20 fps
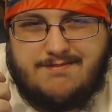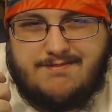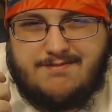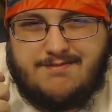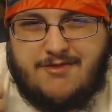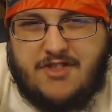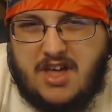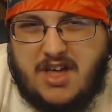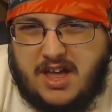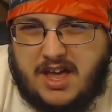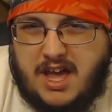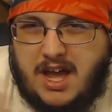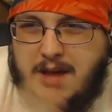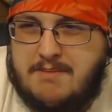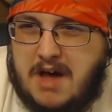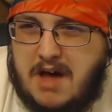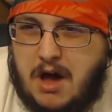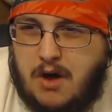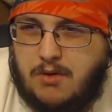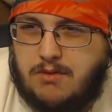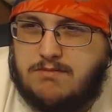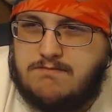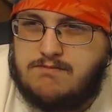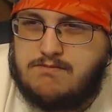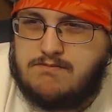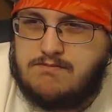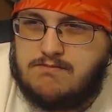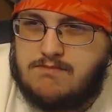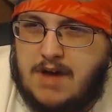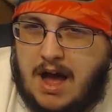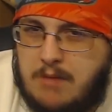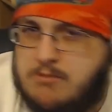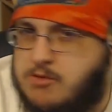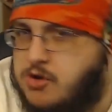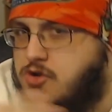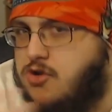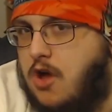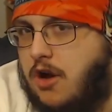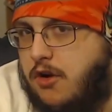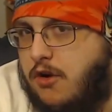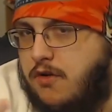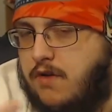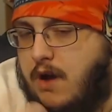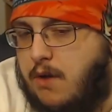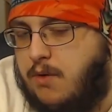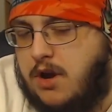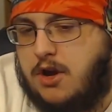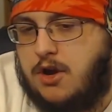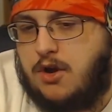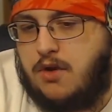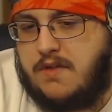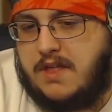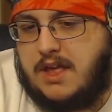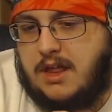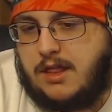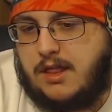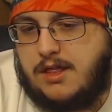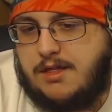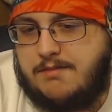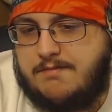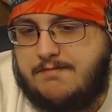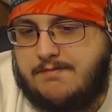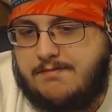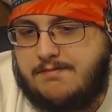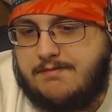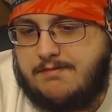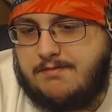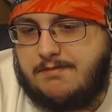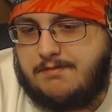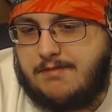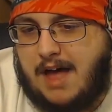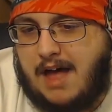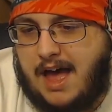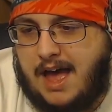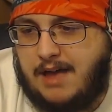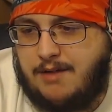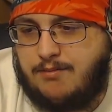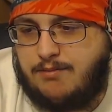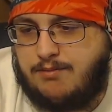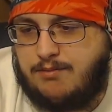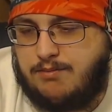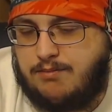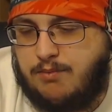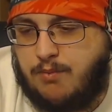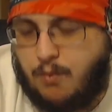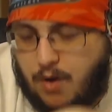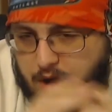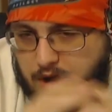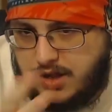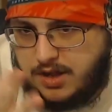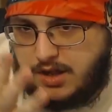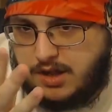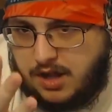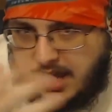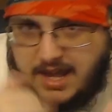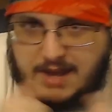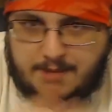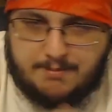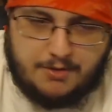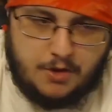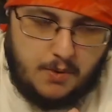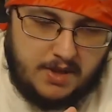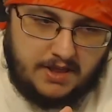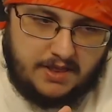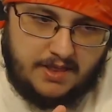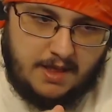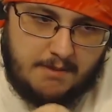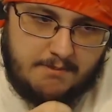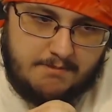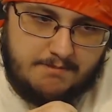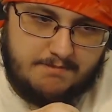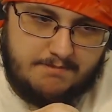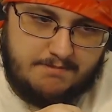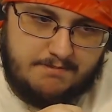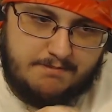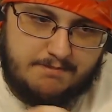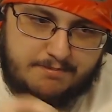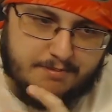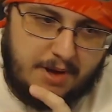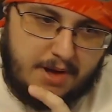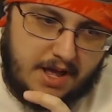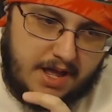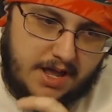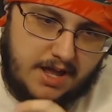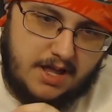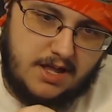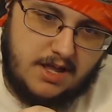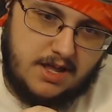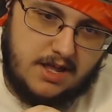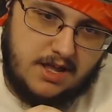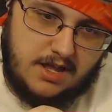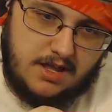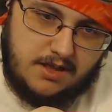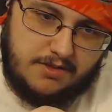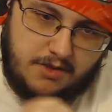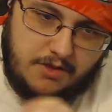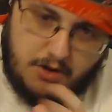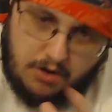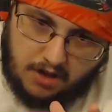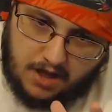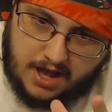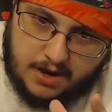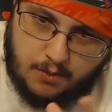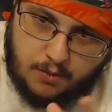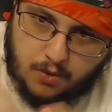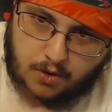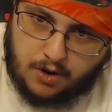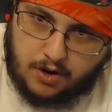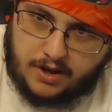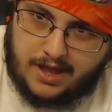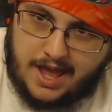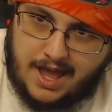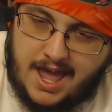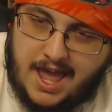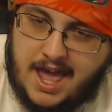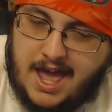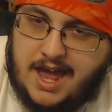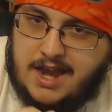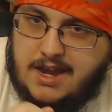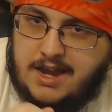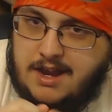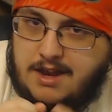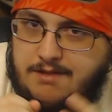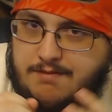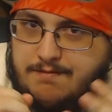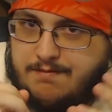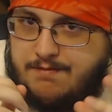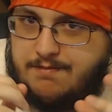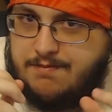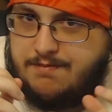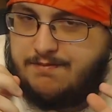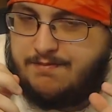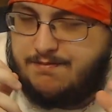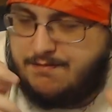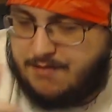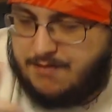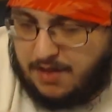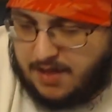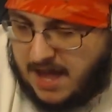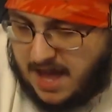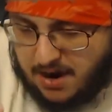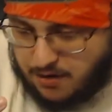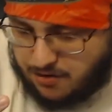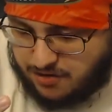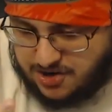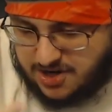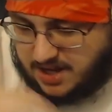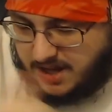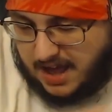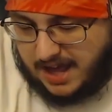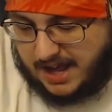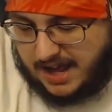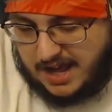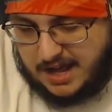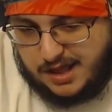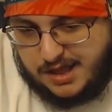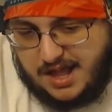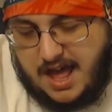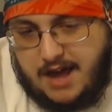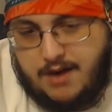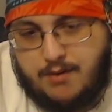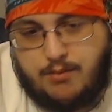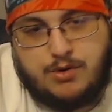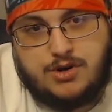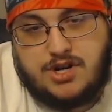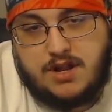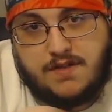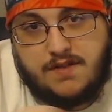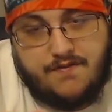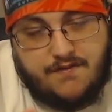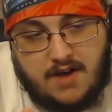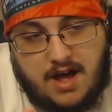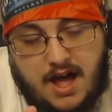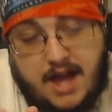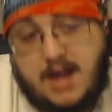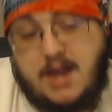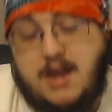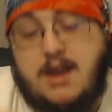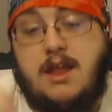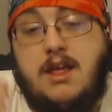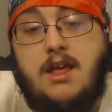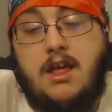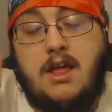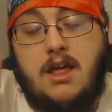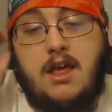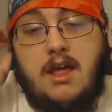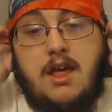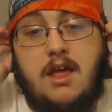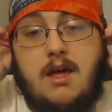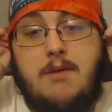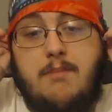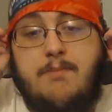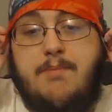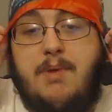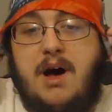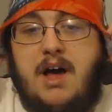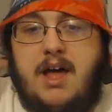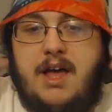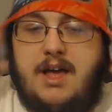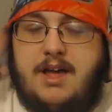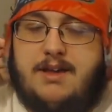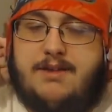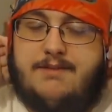thinking about how much longer do I want to do these? I want to keep doing them, but they're a lot of work and energy, like I said, which is fine, but